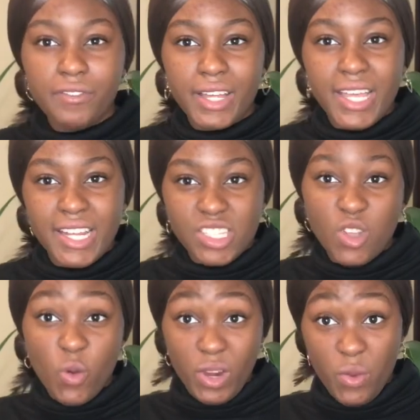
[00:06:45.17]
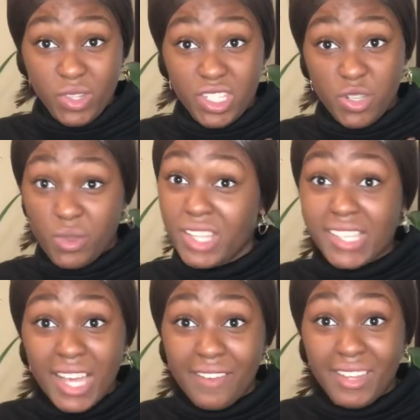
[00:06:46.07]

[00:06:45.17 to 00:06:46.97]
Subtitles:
like he doesn't know what he wants to do with his life.